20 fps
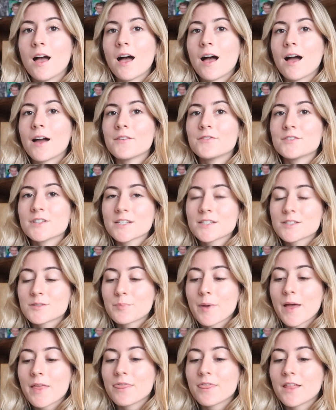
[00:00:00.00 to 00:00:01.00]
I've just
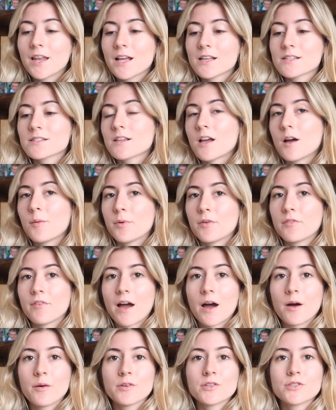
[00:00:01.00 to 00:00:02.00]
spent the last couple of
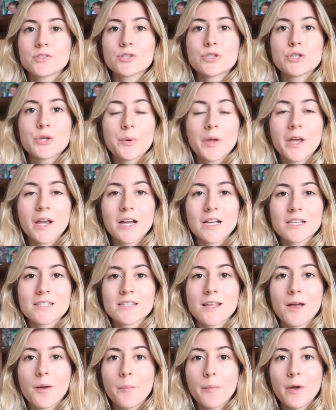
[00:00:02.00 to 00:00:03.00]
hours doing
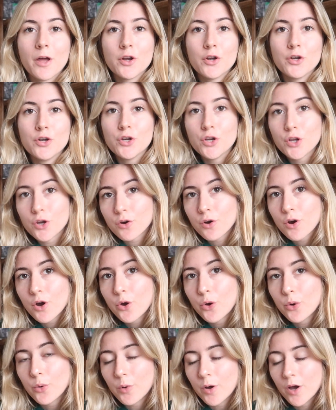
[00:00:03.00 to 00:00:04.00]
some
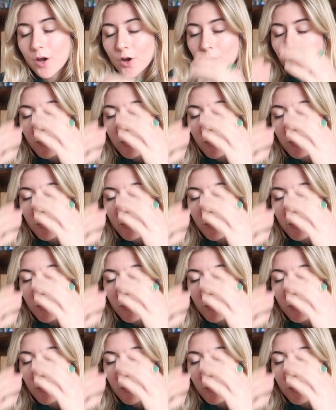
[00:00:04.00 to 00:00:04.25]
neuro